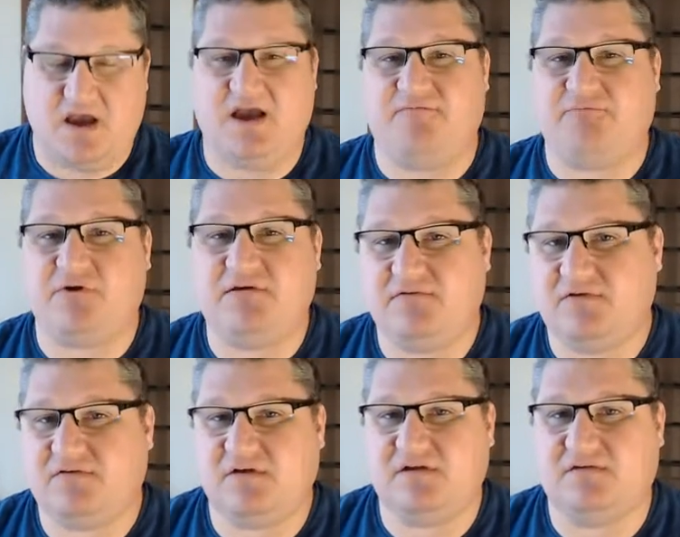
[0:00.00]
I've
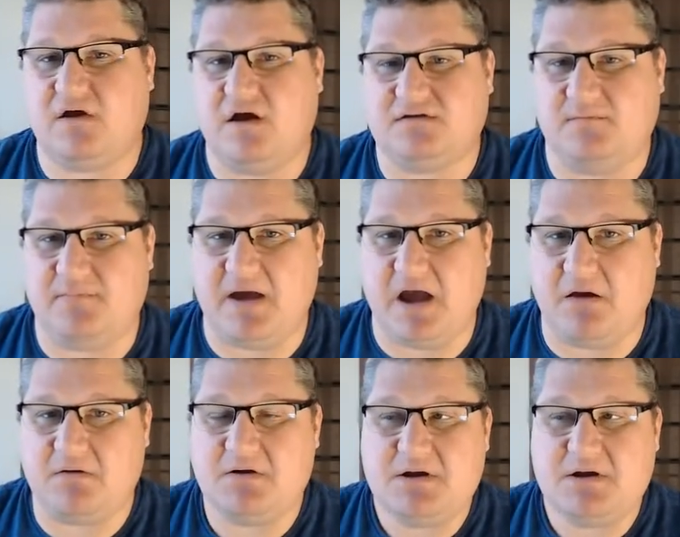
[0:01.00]
previously talked about